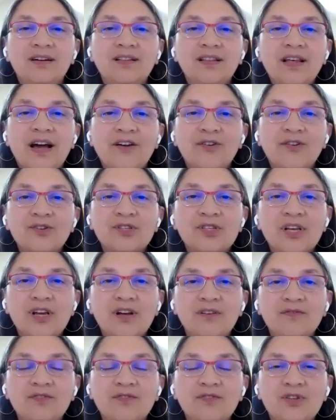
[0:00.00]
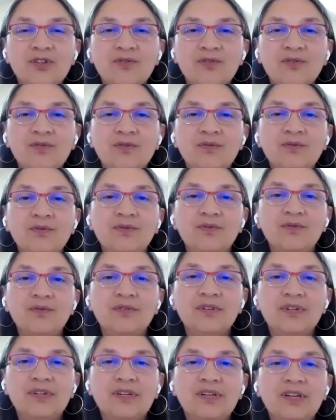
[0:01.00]
Allow yourself to
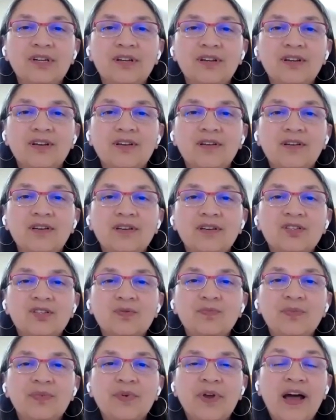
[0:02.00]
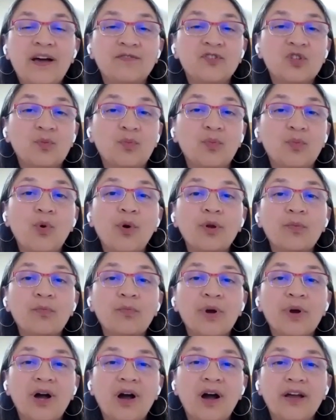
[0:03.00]
have
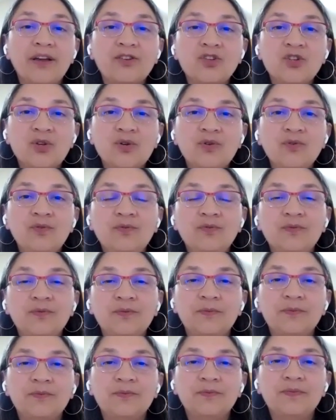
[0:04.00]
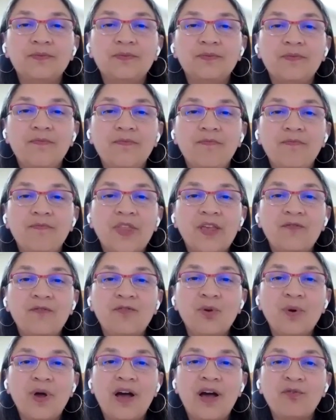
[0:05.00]
support behind you
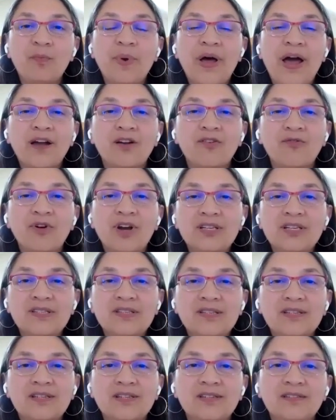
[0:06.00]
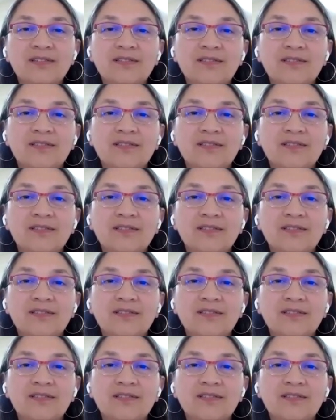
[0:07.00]
if you have a backrest.